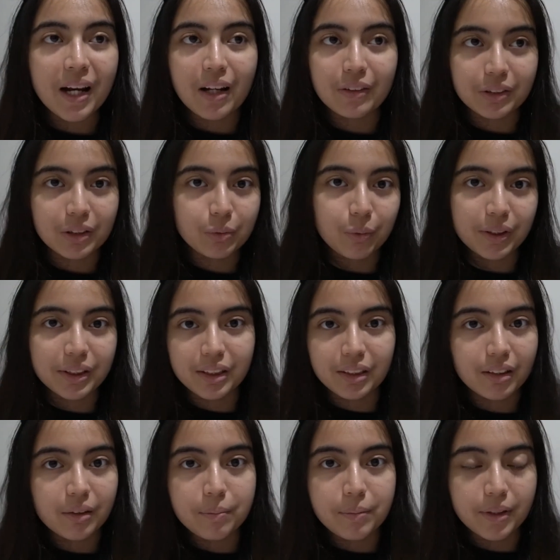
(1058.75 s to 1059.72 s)
I was just watching
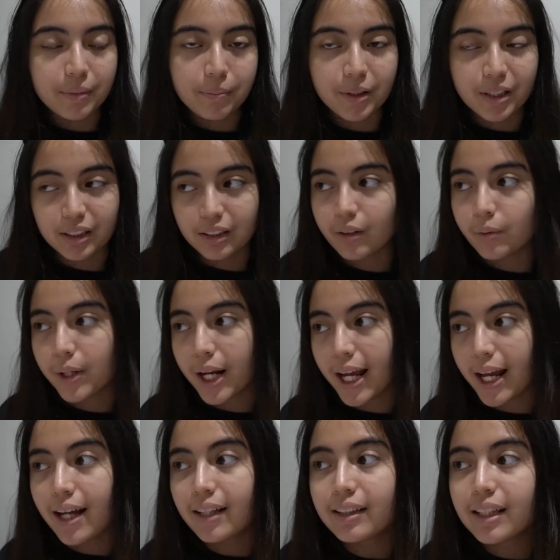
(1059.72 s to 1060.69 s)
the Berita
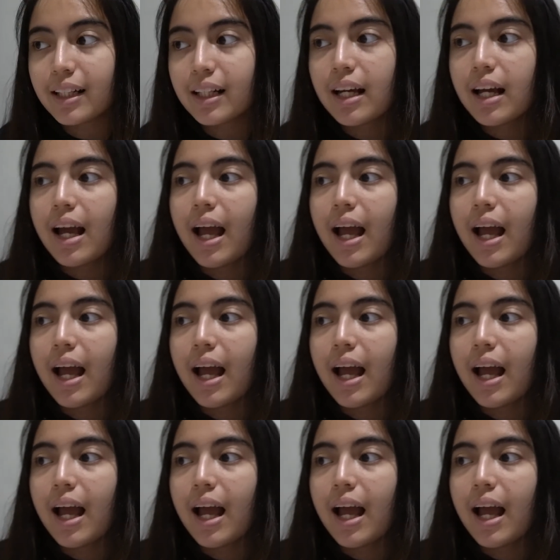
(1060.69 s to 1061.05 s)
Wilayah thing,